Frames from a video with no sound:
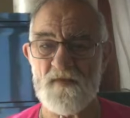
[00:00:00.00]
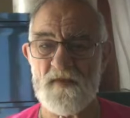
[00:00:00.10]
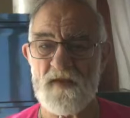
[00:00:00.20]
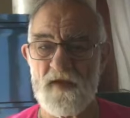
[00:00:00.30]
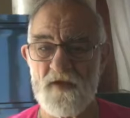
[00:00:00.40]

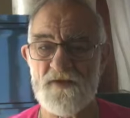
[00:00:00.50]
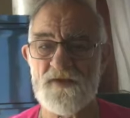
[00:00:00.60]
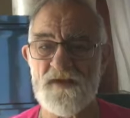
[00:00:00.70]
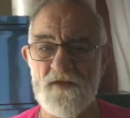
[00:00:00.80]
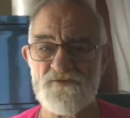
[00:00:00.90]
How
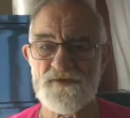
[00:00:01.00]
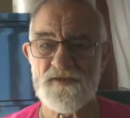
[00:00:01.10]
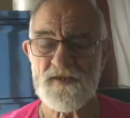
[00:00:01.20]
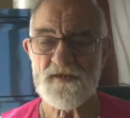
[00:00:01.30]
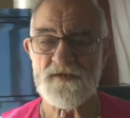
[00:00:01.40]
does love see
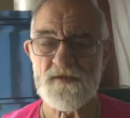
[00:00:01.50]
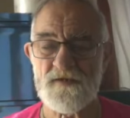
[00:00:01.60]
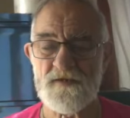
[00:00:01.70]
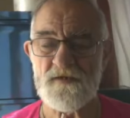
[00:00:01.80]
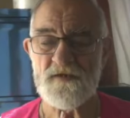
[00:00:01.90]
it?
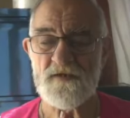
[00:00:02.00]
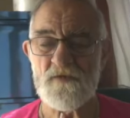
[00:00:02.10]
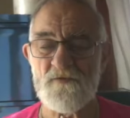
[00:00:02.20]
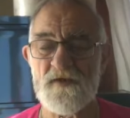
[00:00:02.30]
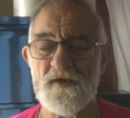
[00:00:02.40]

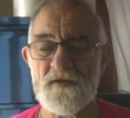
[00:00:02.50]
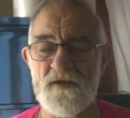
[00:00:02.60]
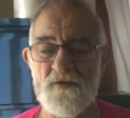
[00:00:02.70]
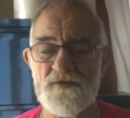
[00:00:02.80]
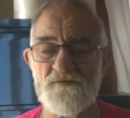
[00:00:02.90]
When I
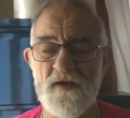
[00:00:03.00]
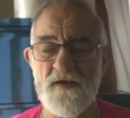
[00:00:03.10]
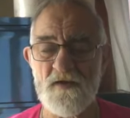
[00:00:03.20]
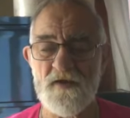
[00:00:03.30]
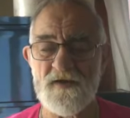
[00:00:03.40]
close my
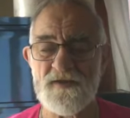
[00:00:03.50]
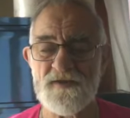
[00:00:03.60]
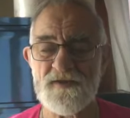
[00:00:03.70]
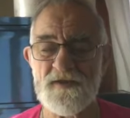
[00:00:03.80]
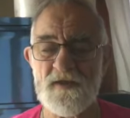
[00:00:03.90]

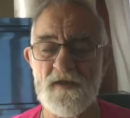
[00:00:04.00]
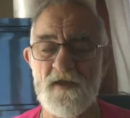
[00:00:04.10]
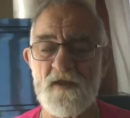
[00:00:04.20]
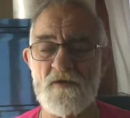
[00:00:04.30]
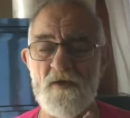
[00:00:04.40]
eyes
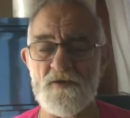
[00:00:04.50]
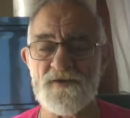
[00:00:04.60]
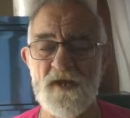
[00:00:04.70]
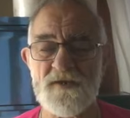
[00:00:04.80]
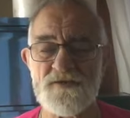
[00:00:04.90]
and
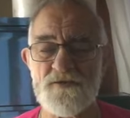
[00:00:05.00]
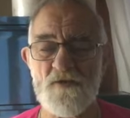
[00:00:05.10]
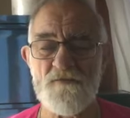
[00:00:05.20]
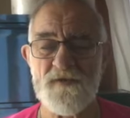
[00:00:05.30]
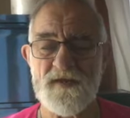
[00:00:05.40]
contact
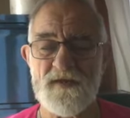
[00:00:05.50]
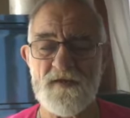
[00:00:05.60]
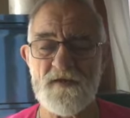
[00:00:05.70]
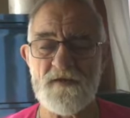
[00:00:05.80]
soul being,